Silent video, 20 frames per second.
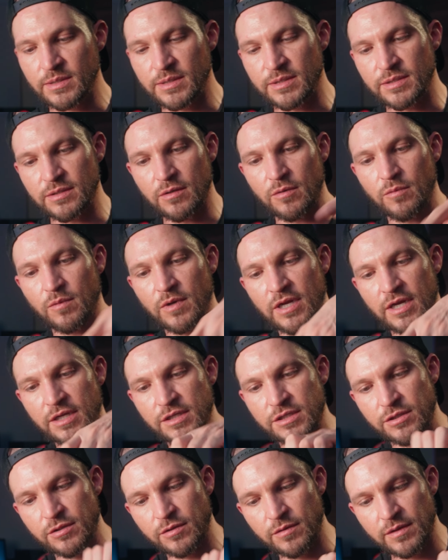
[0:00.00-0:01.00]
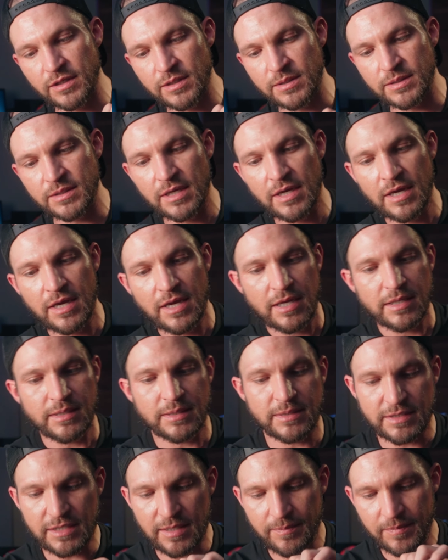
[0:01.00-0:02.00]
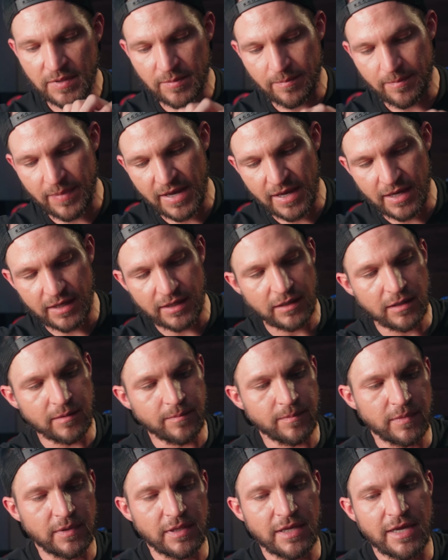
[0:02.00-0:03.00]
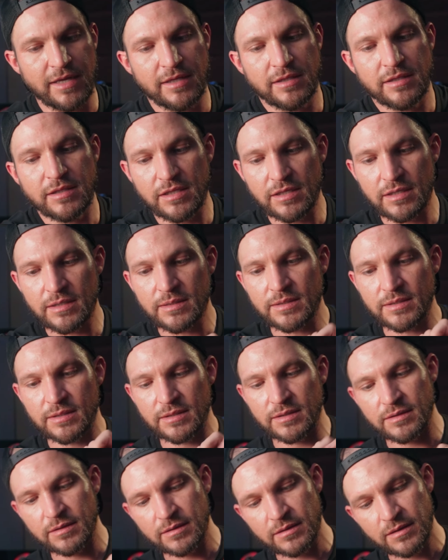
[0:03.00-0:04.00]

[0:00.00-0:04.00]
So what I do is zip the bag up like this